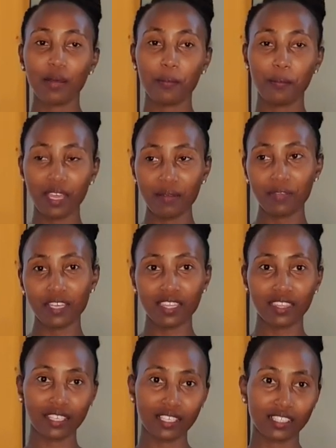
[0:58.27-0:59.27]
maybe
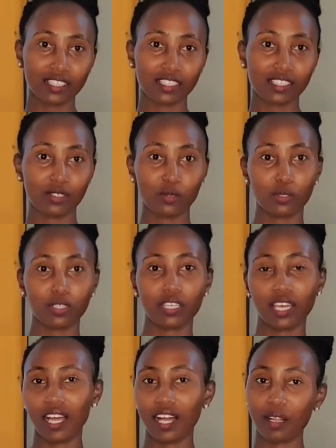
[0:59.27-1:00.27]
this could
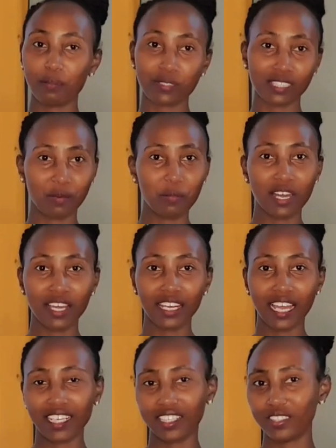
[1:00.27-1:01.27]
help someone,
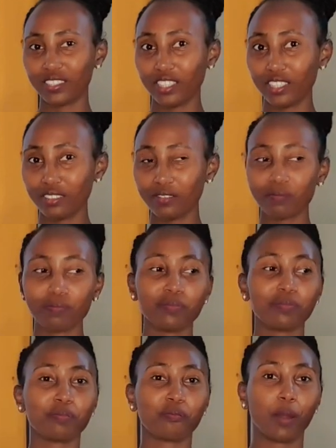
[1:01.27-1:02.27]
I don't know.
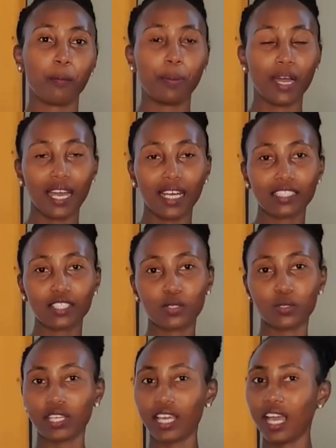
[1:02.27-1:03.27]
But
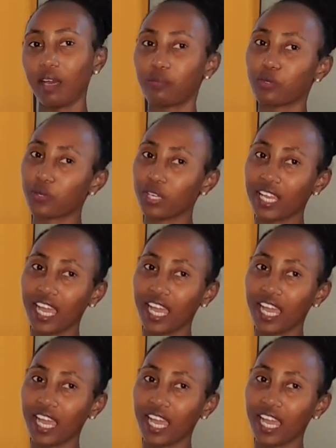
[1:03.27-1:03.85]
today I'm doing